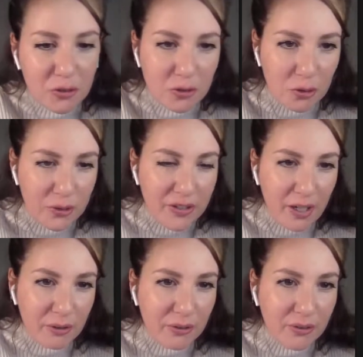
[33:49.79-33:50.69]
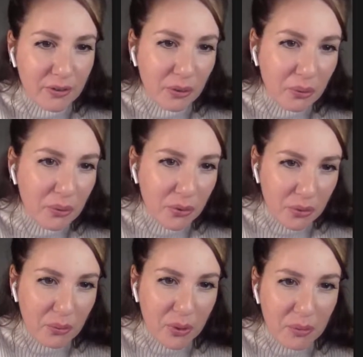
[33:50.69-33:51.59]
to sort out. You know
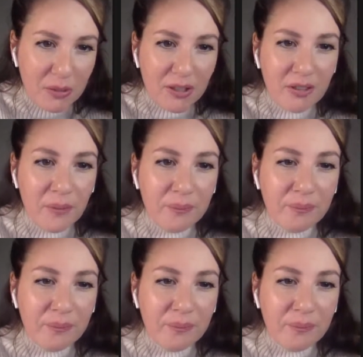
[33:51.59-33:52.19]
what I mean?